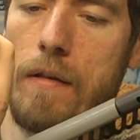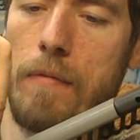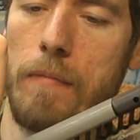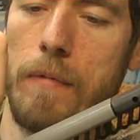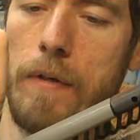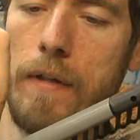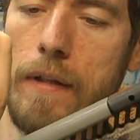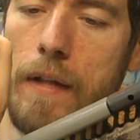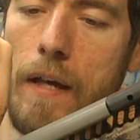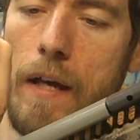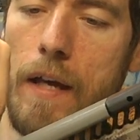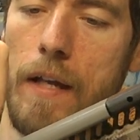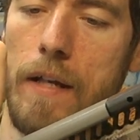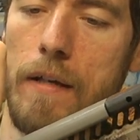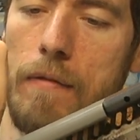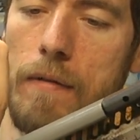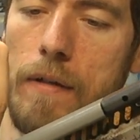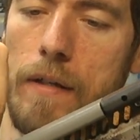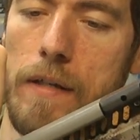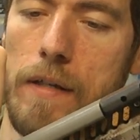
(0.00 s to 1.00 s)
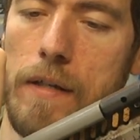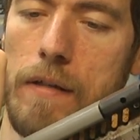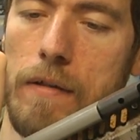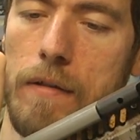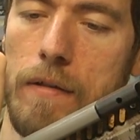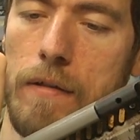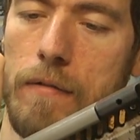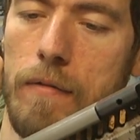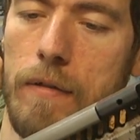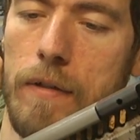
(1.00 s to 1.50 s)
But
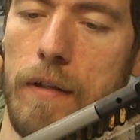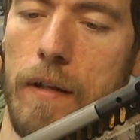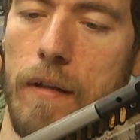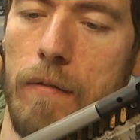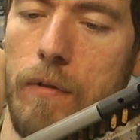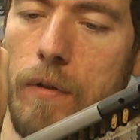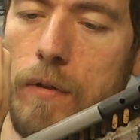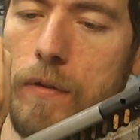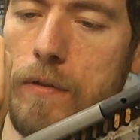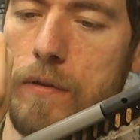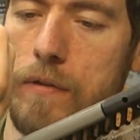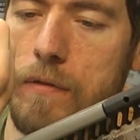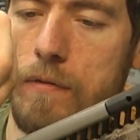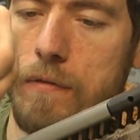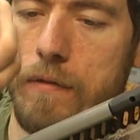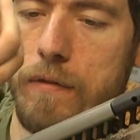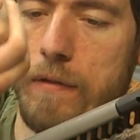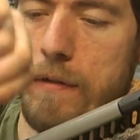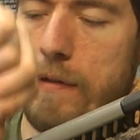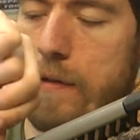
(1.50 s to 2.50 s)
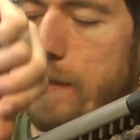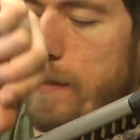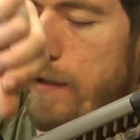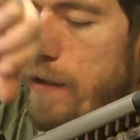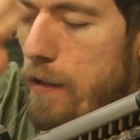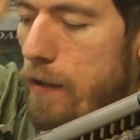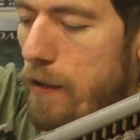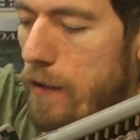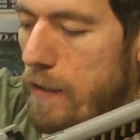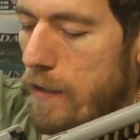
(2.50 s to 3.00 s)
anyways, what that will do,
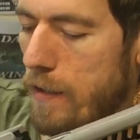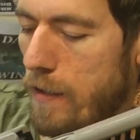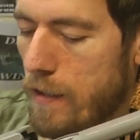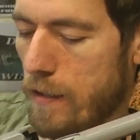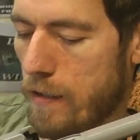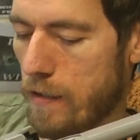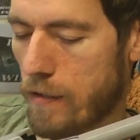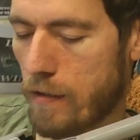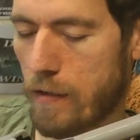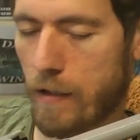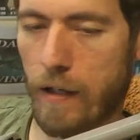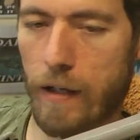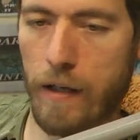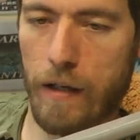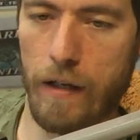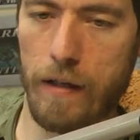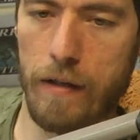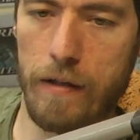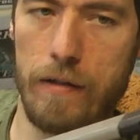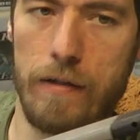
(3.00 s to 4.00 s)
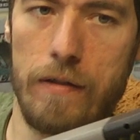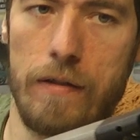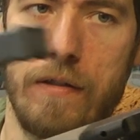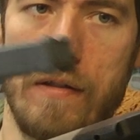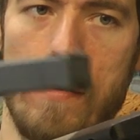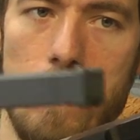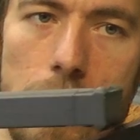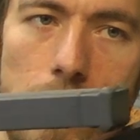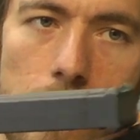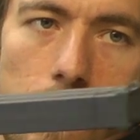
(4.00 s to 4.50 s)
then you can
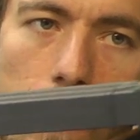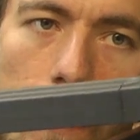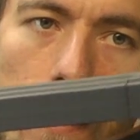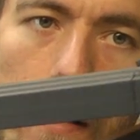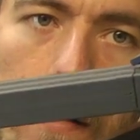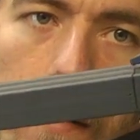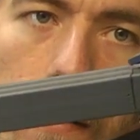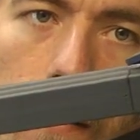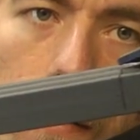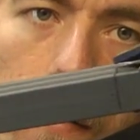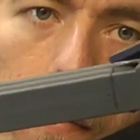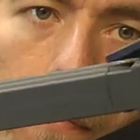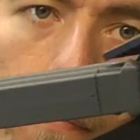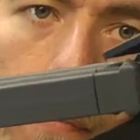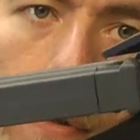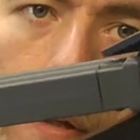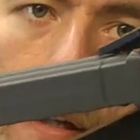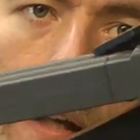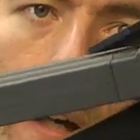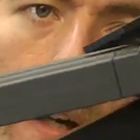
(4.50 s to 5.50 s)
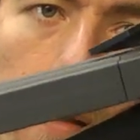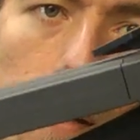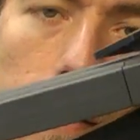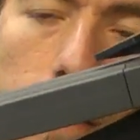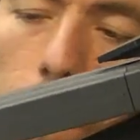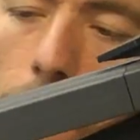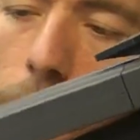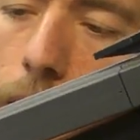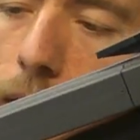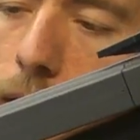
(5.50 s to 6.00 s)
just take the
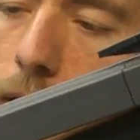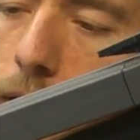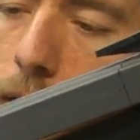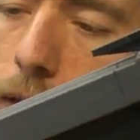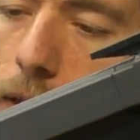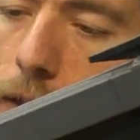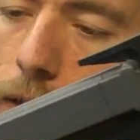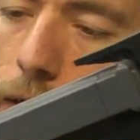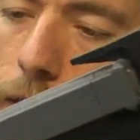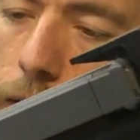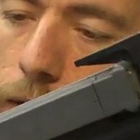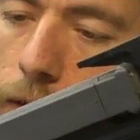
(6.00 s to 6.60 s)
P90 magazine